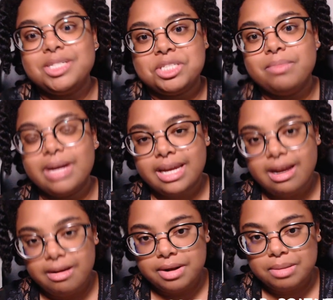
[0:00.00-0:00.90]
into my
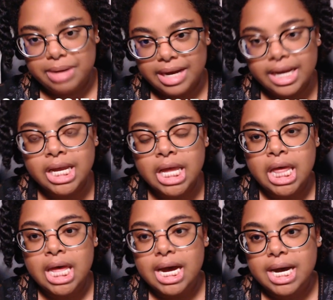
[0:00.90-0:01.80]
carry-on bag
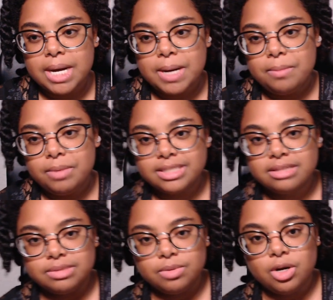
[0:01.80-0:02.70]
uh, because I
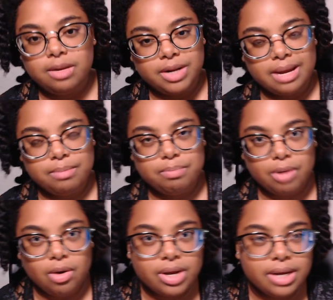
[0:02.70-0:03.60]
was worried it would get
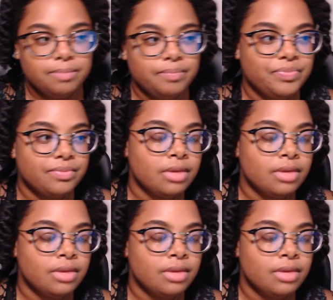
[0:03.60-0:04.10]
broken.